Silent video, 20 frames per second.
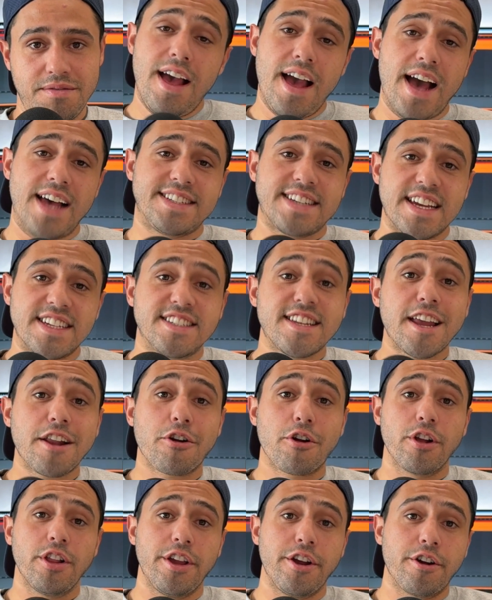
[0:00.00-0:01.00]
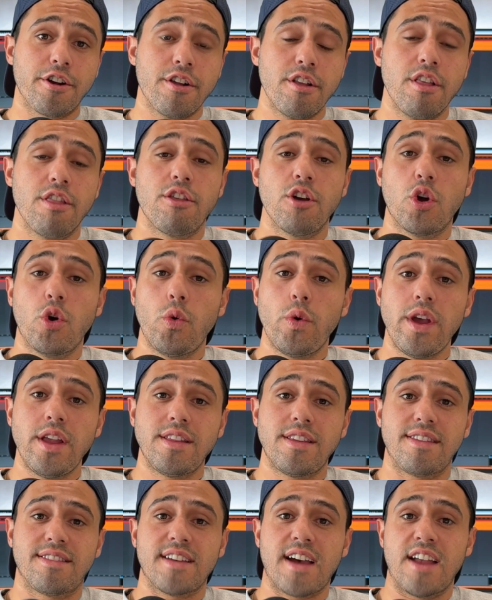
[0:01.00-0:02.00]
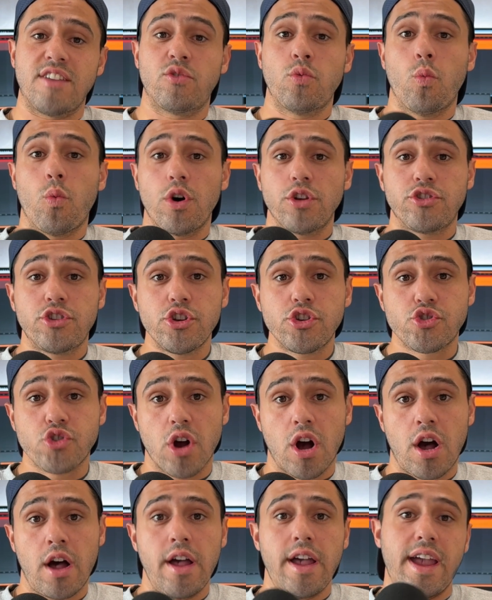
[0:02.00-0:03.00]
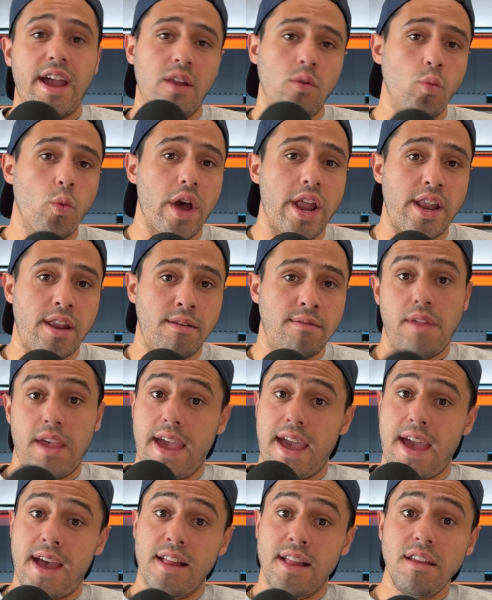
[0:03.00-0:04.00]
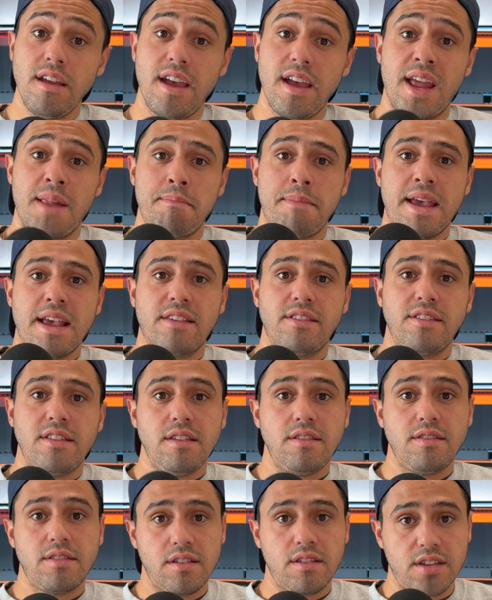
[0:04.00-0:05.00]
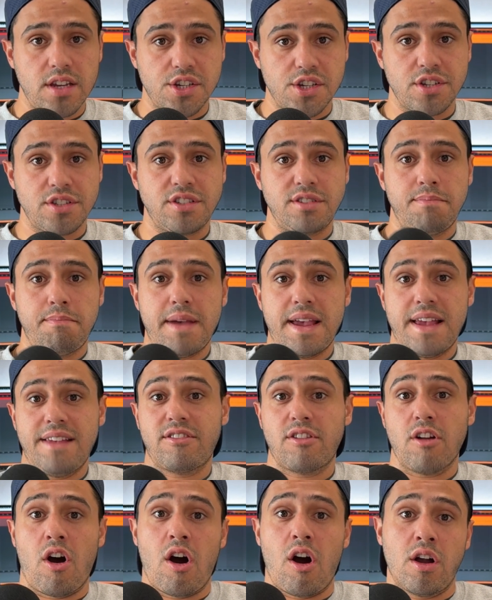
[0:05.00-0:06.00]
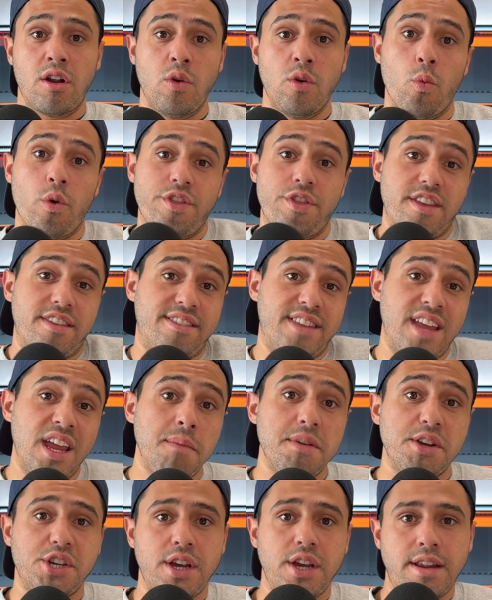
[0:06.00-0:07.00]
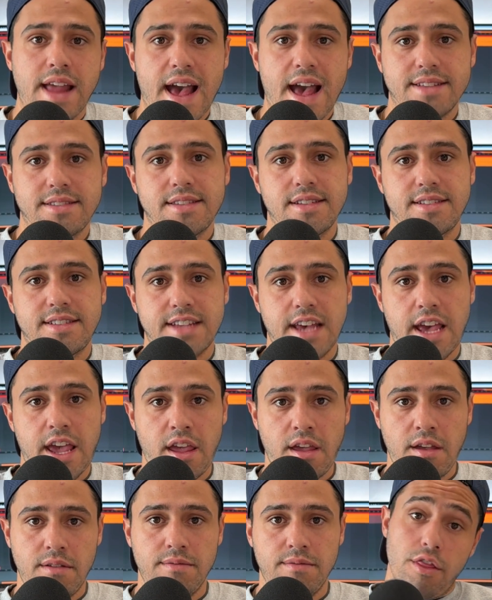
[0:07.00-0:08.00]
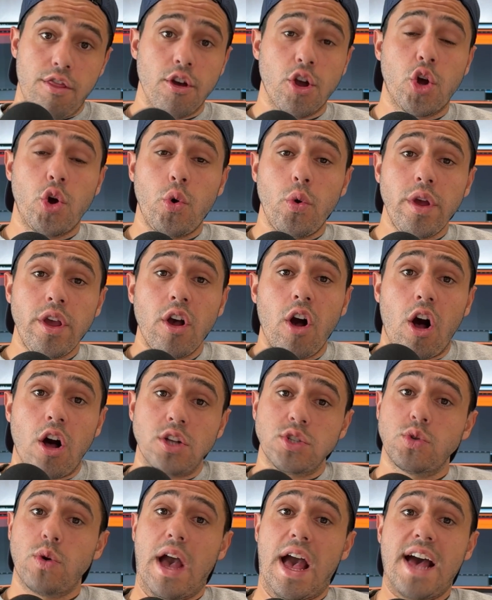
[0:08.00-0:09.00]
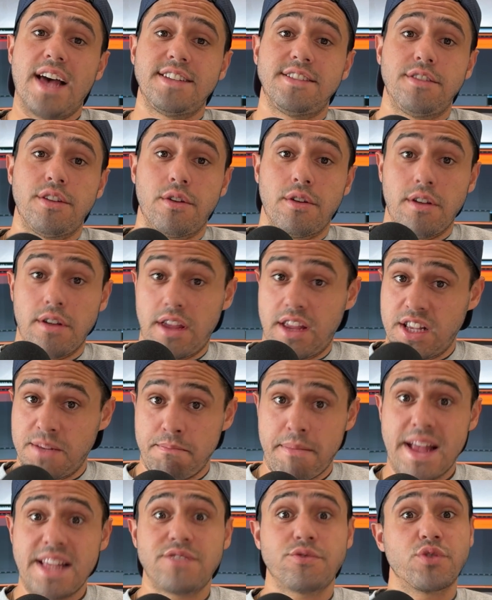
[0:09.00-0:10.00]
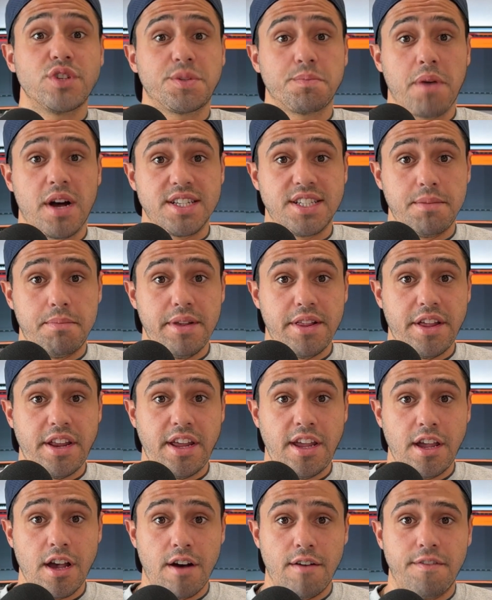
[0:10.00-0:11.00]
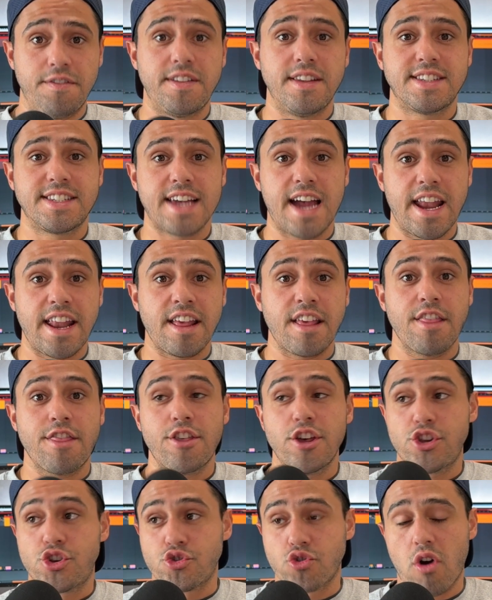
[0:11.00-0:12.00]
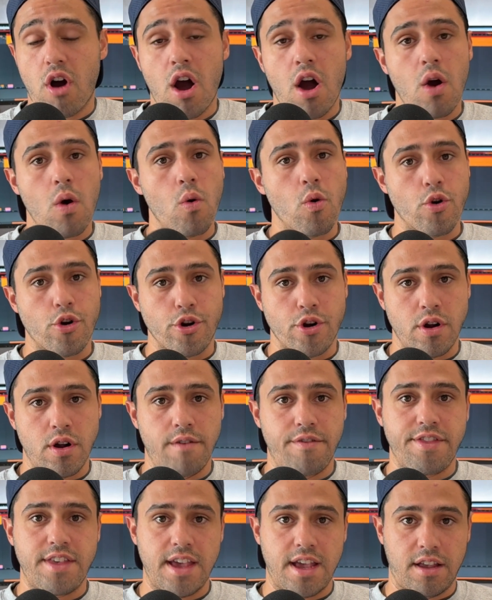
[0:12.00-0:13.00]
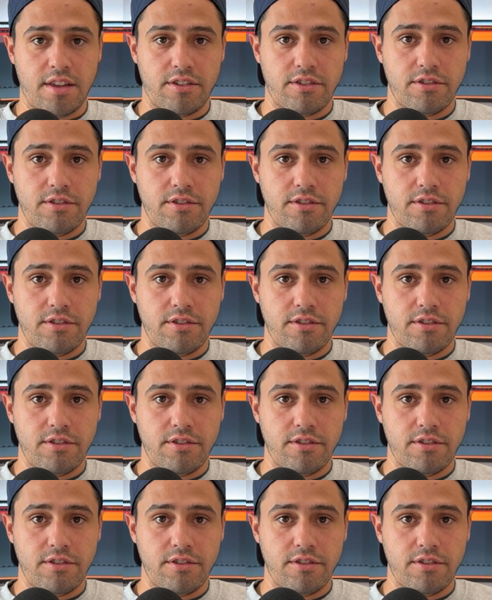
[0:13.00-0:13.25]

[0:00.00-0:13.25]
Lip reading: As I said earlier, the GUI decides what to draw and when, and it makes these decisions based on what the state machine has to say. The GUI also has the immense responsibility of deciding the draw order of things.